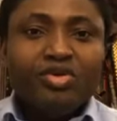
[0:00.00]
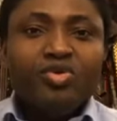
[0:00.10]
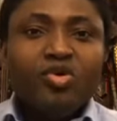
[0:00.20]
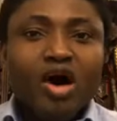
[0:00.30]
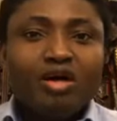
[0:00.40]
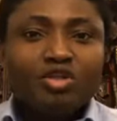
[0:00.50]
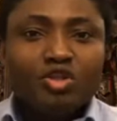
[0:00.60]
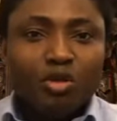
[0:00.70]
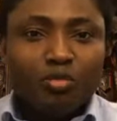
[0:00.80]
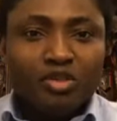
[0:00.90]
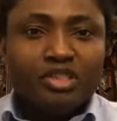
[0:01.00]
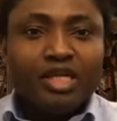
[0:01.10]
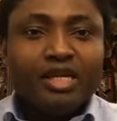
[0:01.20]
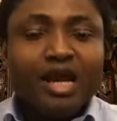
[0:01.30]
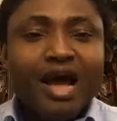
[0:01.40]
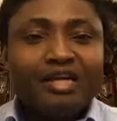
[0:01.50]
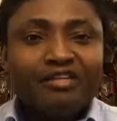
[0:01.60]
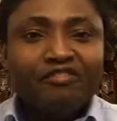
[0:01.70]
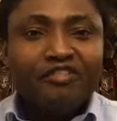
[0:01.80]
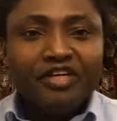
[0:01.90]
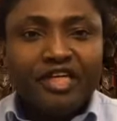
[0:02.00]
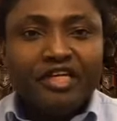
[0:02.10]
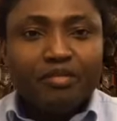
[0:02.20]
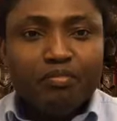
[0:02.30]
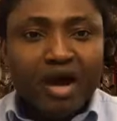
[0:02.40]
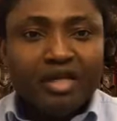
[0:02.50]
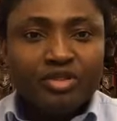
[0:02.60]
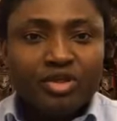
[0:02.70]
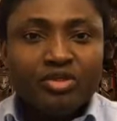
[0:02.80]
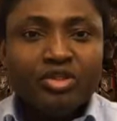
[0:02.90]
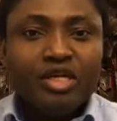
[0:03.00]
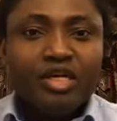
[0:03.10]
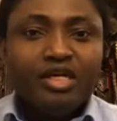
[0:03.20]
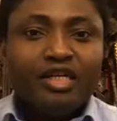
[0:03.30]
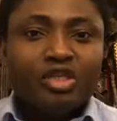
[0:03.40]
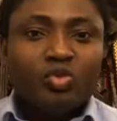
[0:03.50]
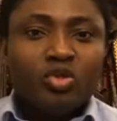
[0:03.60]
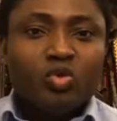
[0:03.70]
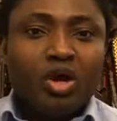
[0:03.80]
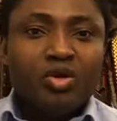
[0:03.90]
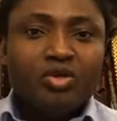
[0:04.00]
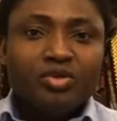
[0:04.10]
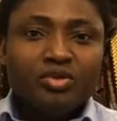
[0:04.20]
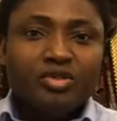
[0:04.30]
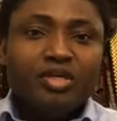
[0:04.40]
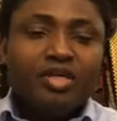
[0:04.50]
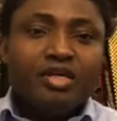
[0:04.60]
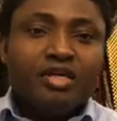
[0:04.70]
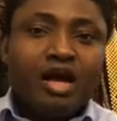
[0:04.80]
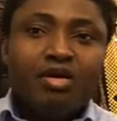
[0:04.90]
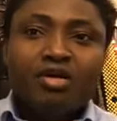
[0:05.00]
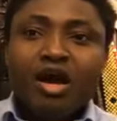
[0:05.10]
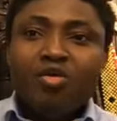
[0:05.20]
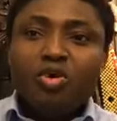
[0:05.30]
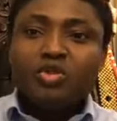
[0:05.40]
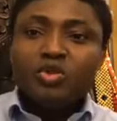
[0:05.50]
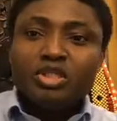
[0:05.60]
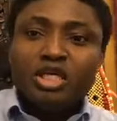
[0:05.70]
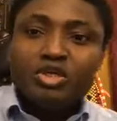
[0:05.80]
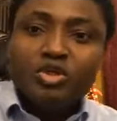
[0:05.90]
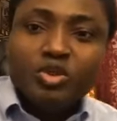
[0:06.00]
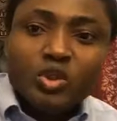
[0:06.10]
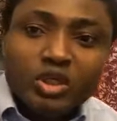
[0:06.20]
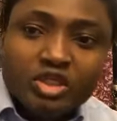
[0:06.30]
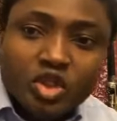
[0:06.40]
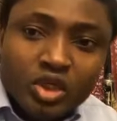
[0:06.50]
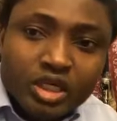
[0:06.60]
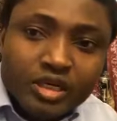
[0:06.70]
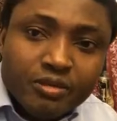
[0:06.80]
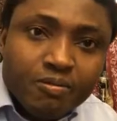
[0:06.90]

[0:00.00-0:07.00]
you are supporting and feeding the python that will swallow you. Now, I want to take you to a journey